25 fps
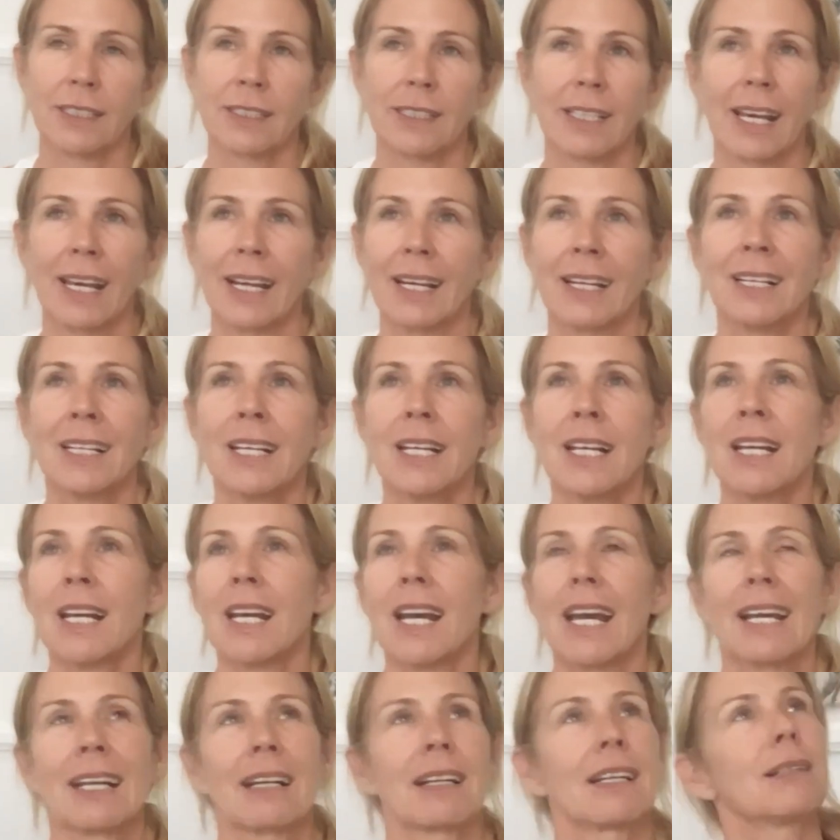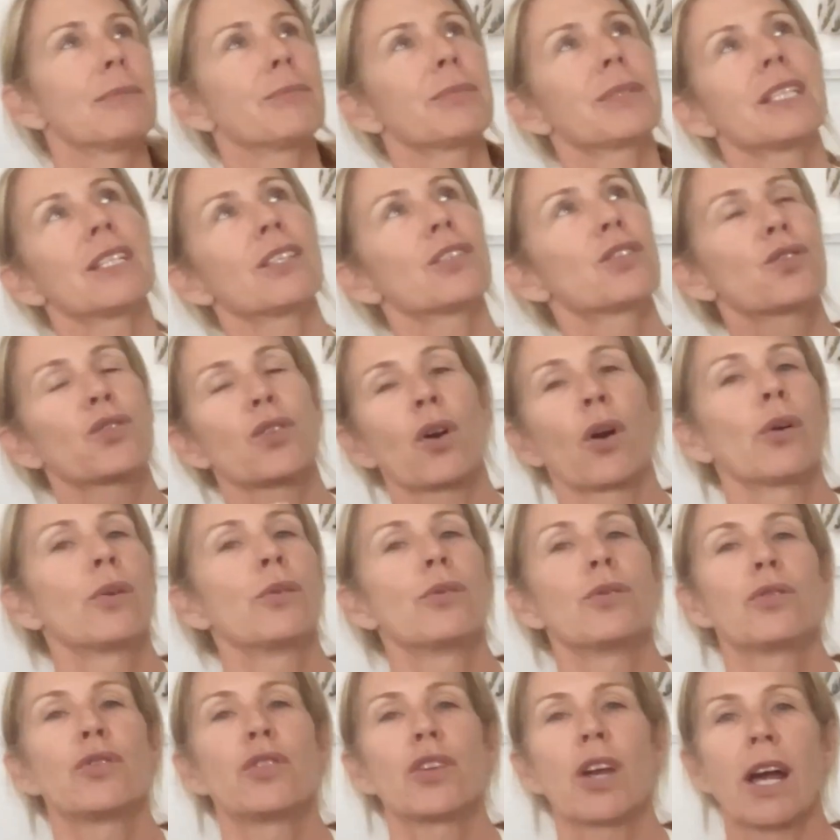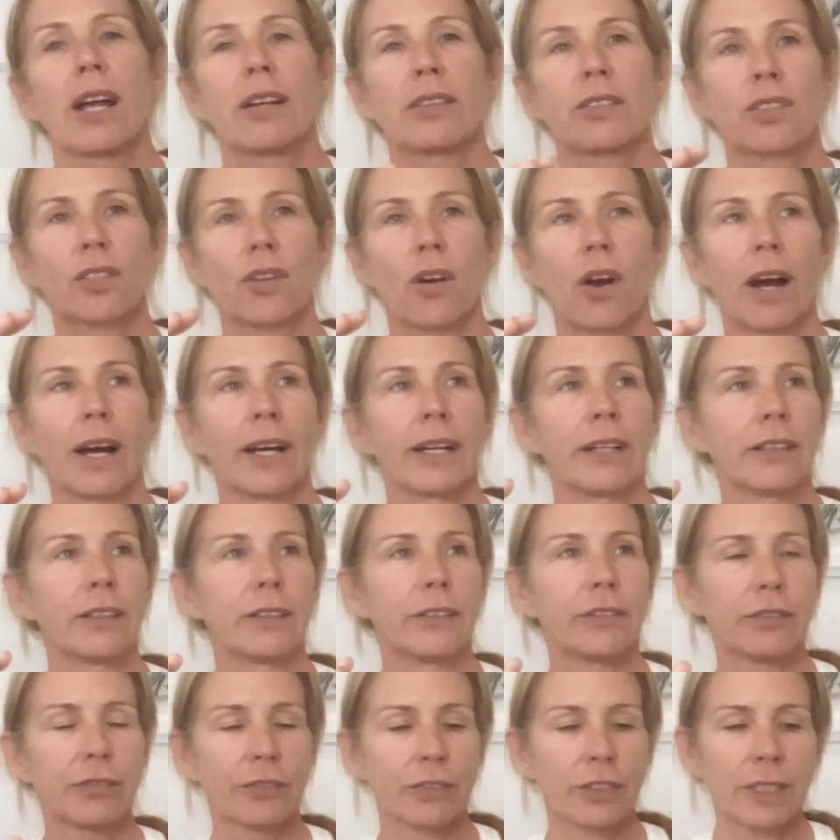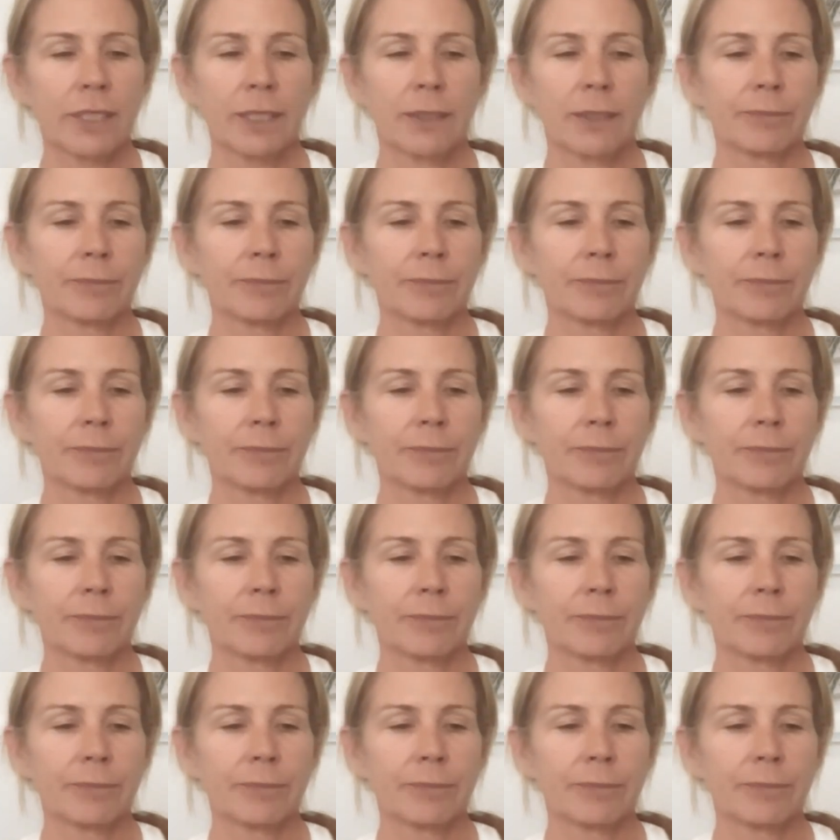Yeah, eclipses don't just kind of